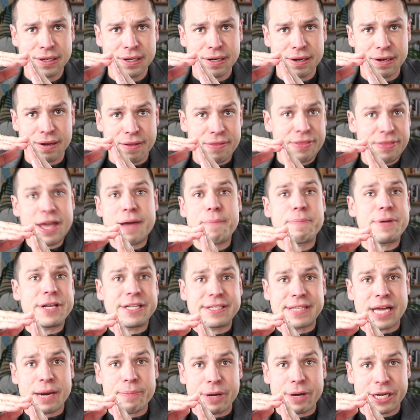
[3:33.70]
They're being
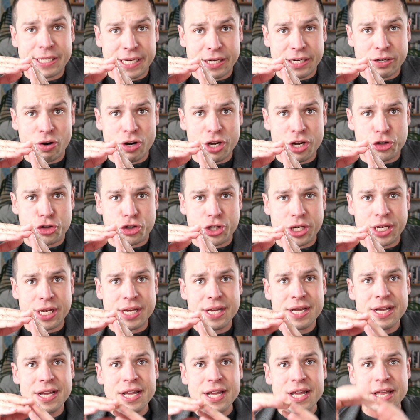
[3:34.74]
done by technology.
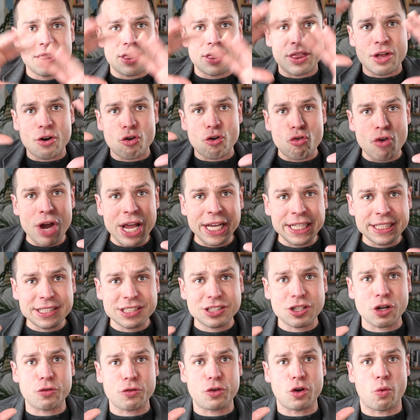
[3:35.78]
The rest
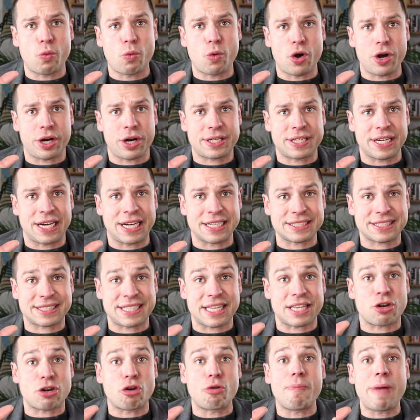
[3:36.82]
of your work tasks that
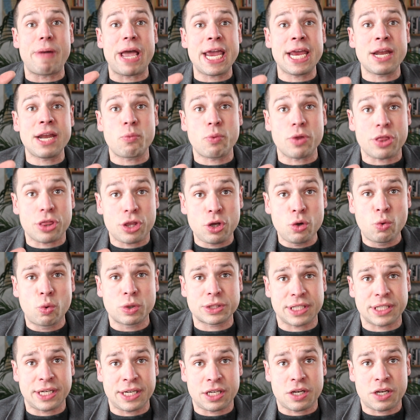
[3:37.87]
remain with you as
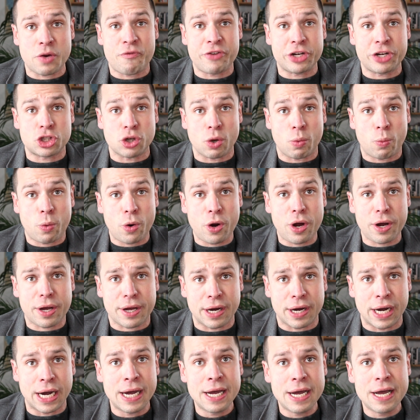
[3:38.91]
an individual
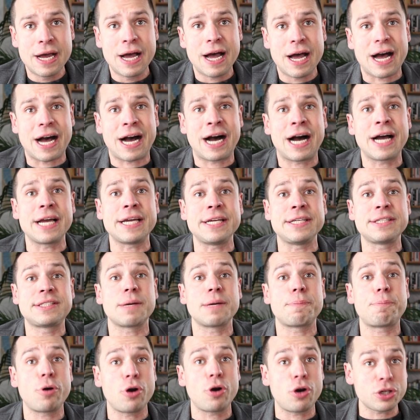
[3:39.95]
worker are
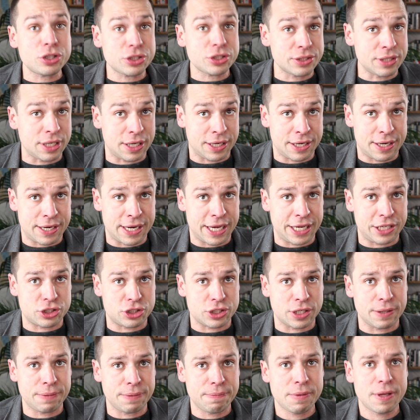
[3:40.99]
interpersonal in nature.
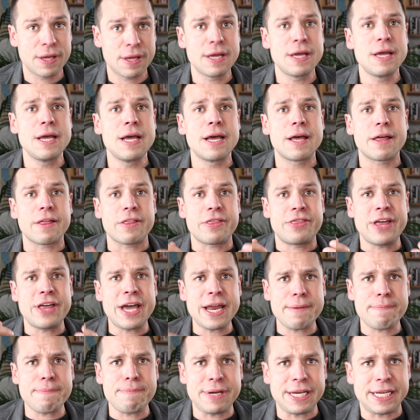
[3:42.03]
That
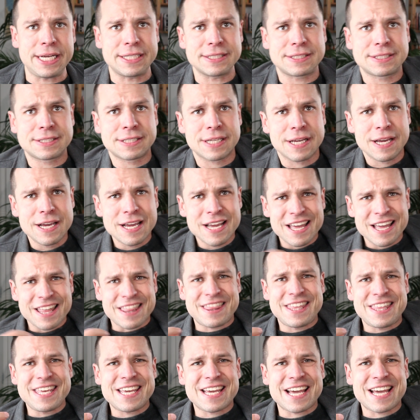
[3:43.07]
means
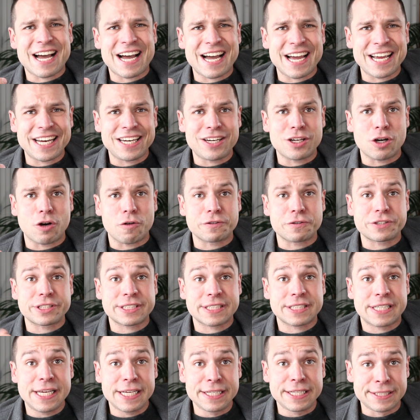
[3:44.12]
the kind of
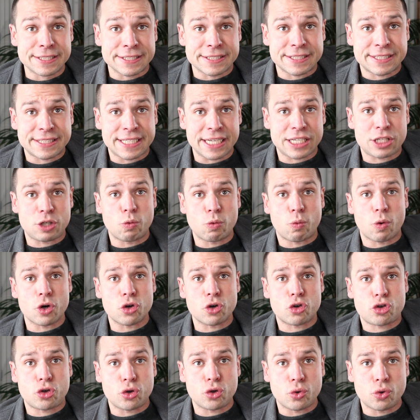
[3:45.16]
skills that you want
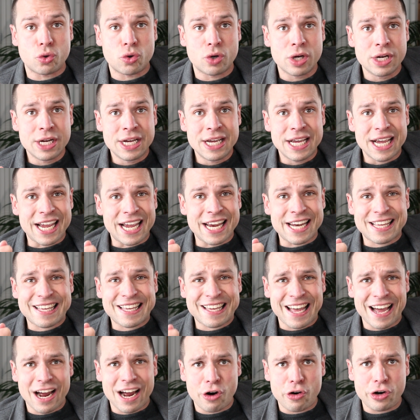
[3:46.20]
to
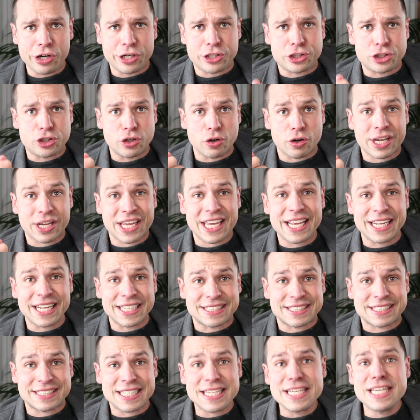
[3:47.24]
encourage your
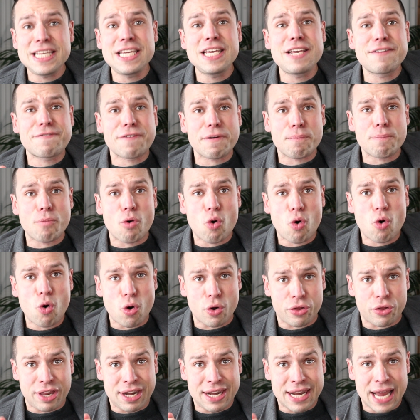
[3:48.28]
kids even more
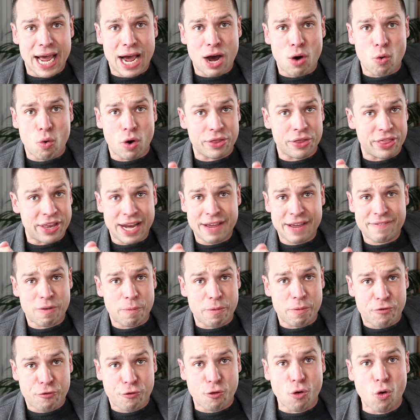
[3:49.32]
than now or than ever
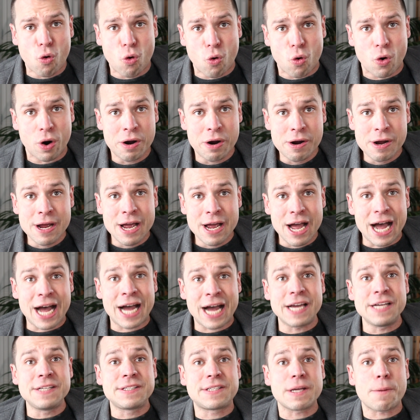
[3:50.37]
before are
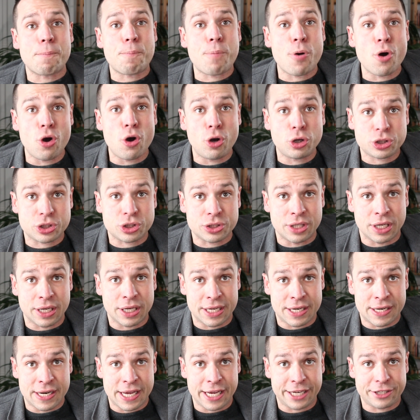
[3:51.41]
interpersonal in
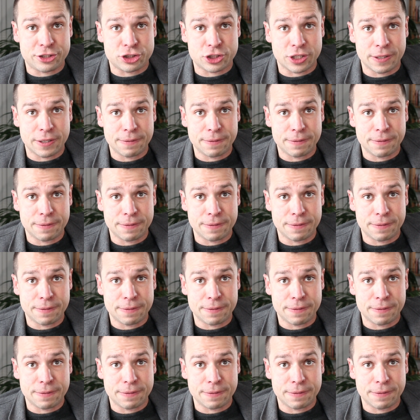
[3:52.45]
nature.